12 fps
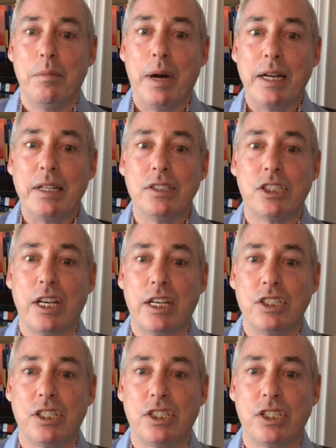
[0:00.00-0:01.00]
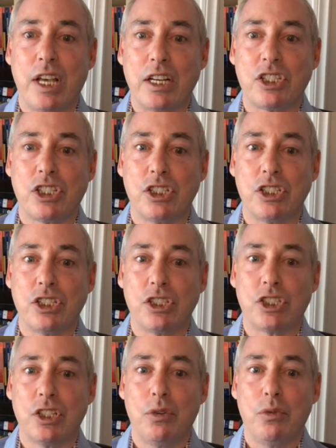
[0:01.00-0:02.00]
Biden says the
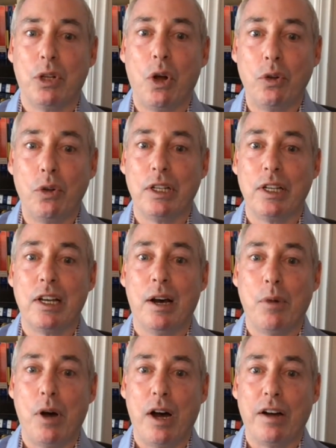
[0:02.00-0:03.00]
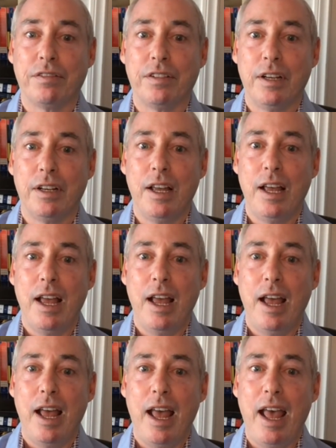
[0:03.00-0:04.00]
sanctions will only come off
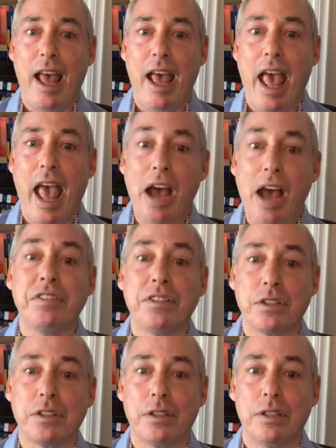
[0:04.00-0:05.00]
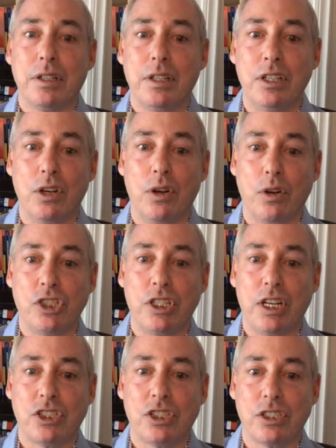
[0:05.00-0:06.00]
after the
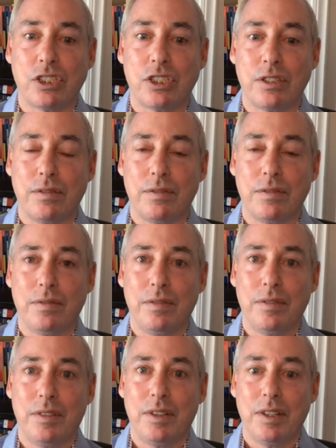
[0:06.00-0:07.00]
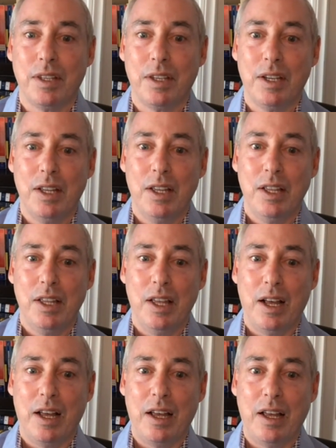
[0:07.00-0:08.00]
negotiations.
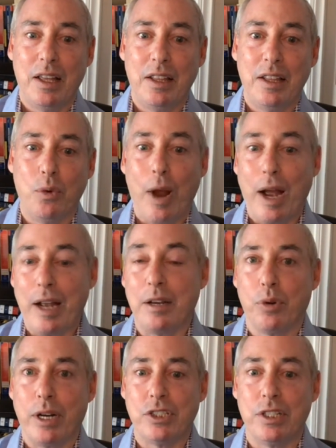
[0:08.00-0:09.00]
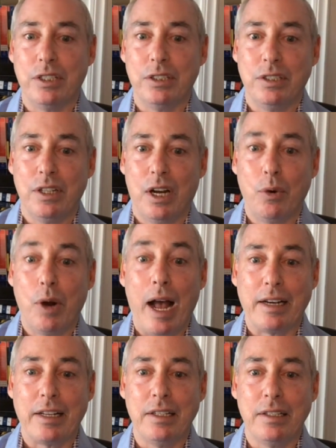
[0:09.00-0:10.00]
The Iranian president,
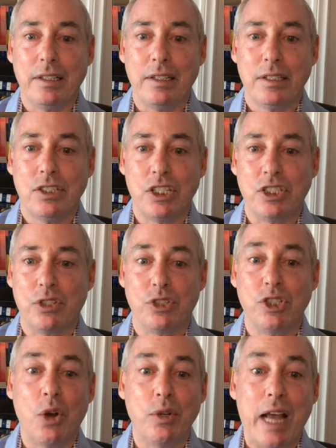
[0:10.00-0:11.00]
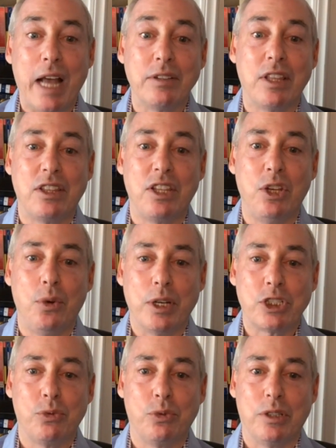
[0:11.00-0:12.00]
Rouhani, says there's no doubt that the
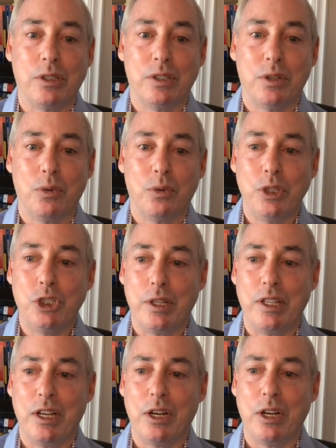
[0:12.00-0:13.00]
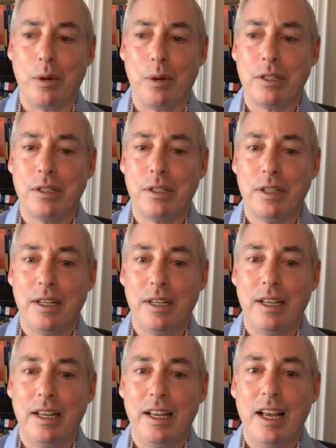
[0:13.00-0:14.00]
U.S. will rejoin the agreement.
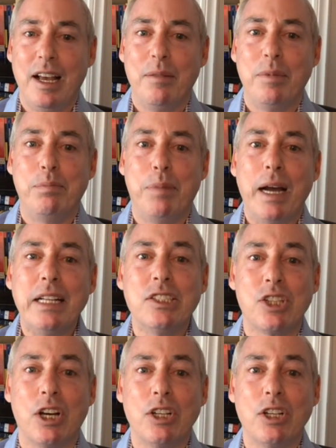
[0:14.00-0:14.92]
But Biden's